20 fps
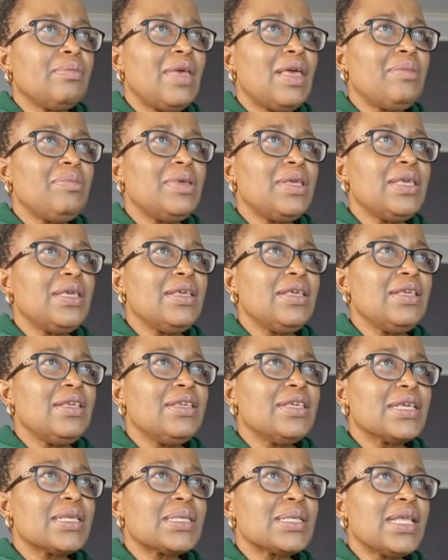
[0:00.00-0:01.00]

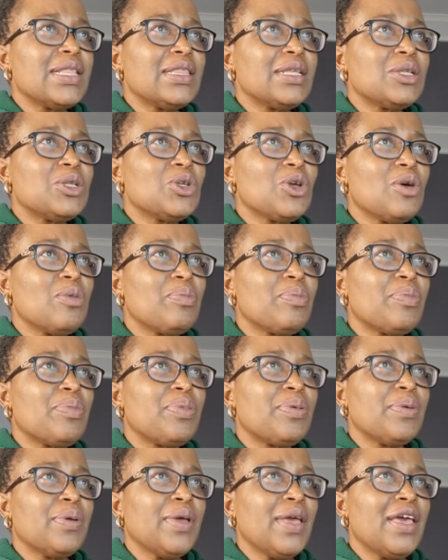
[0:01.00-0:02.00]
maybe just at the
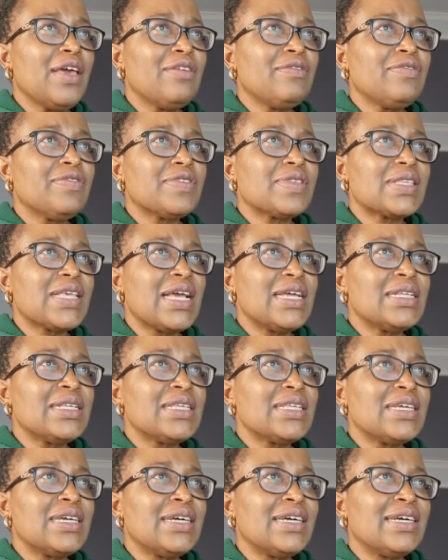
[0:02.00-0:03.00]
top have
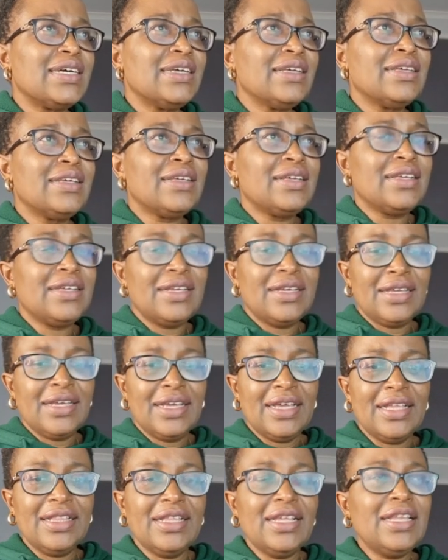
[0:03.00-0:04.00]
Santa
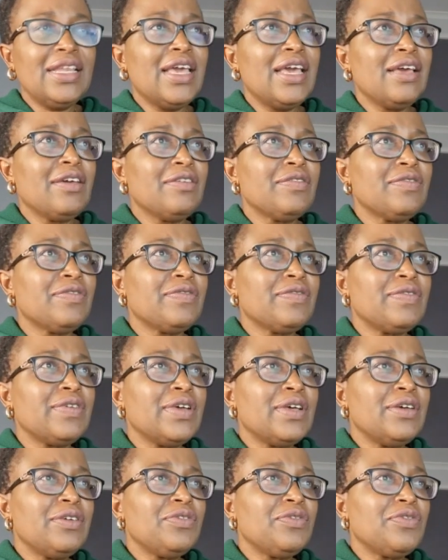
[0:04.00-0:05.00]
and then have
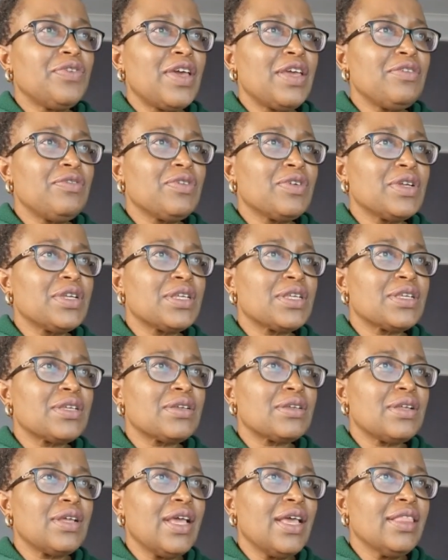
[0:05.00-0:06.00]

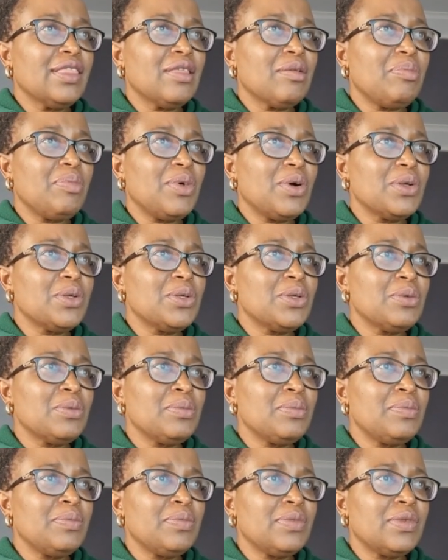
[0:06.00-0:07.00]
favorite at the
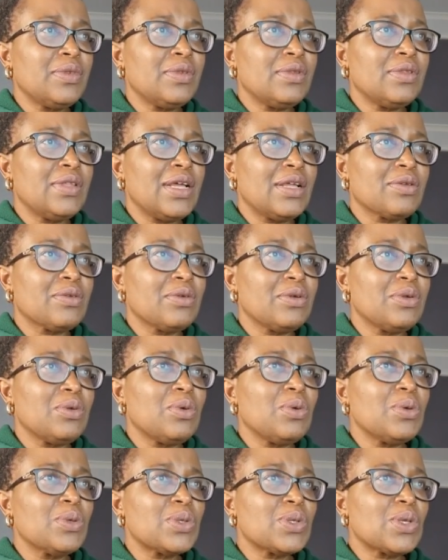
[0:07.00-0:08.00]
bottom, that could
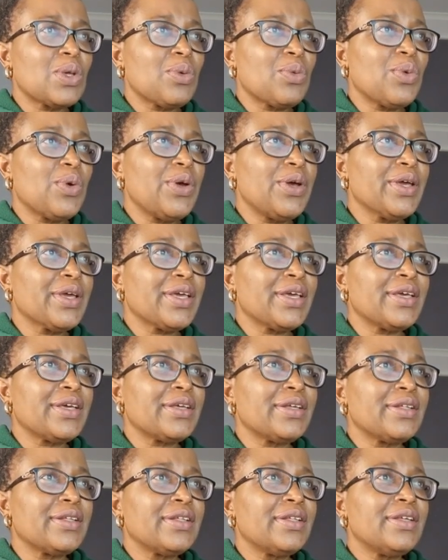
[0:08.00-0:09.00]
also
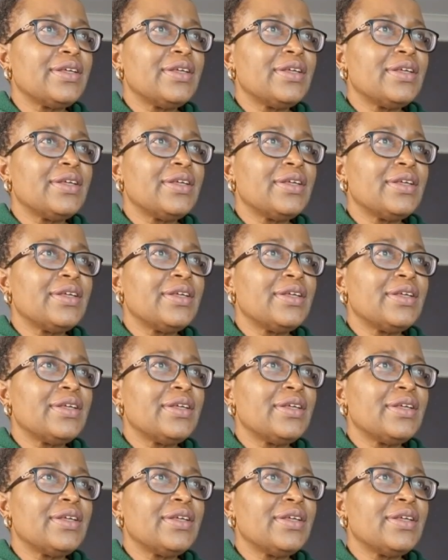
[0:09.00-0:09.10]
work.